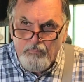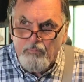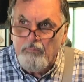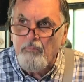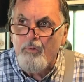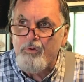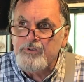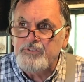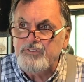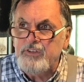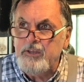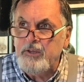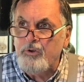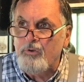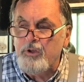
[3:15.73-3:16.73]
most
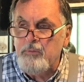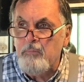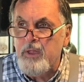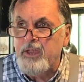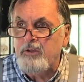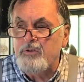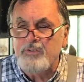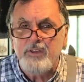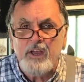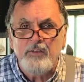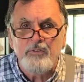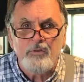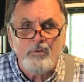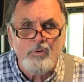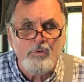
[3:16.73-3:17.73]
decoy makers had
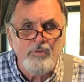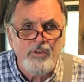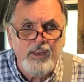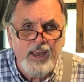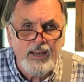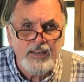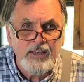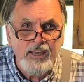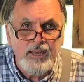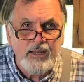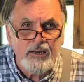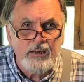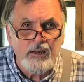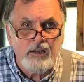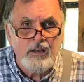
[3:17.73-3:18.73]
their own
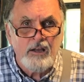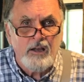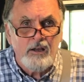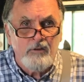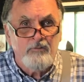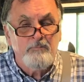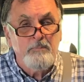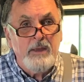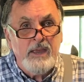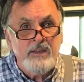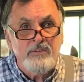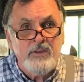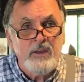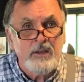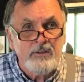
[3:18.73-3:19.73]
technique of
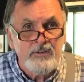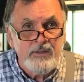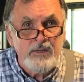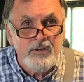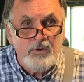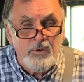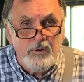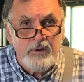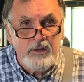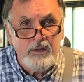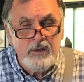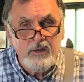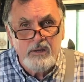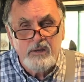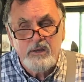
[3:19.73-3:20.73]
painting a decoy.
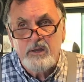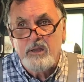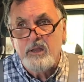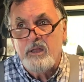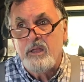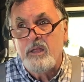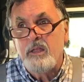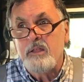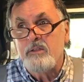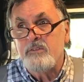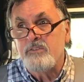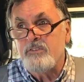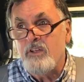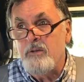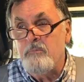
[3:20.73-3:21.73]

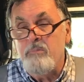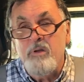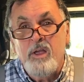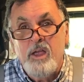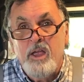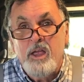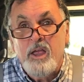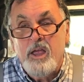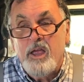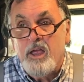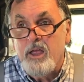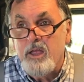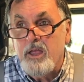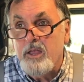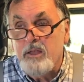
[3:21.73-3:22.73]
Some
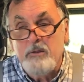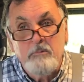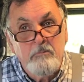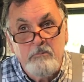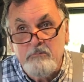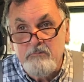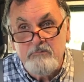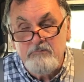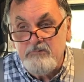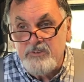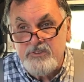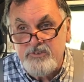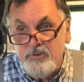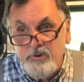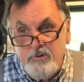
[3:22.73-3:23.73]

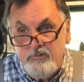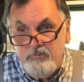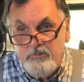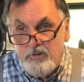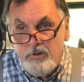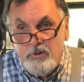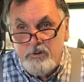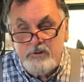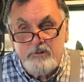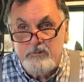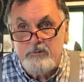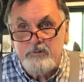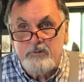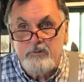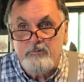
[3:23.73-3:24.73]
sort of look
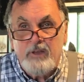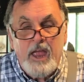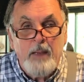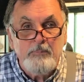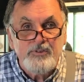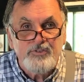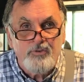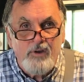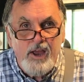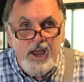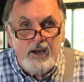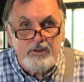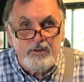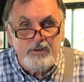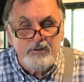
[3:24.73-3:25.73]

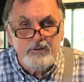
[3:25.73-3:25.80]
abstract.